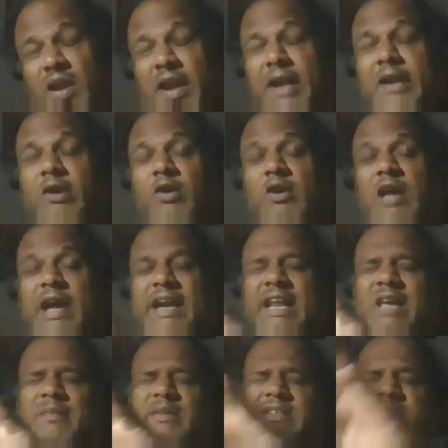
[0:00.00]
and all
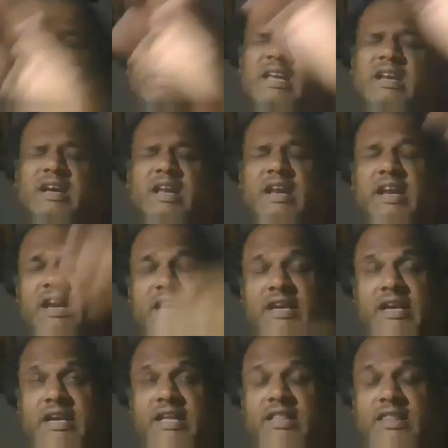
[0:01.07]
idea basically are
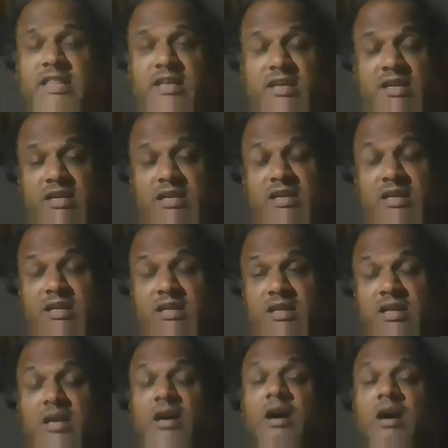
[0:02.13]
created in the
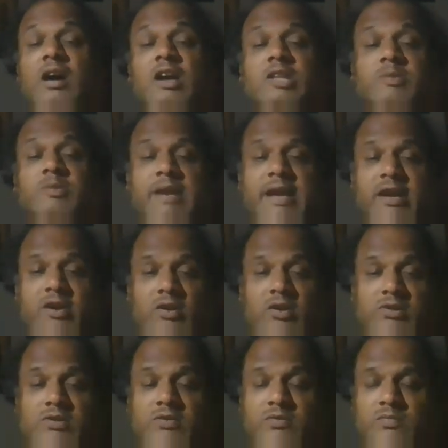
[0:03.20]
earth planet
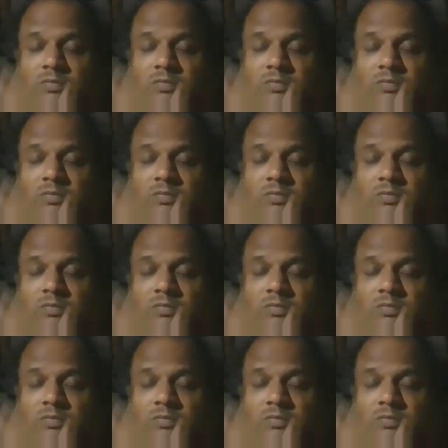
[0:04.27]
also.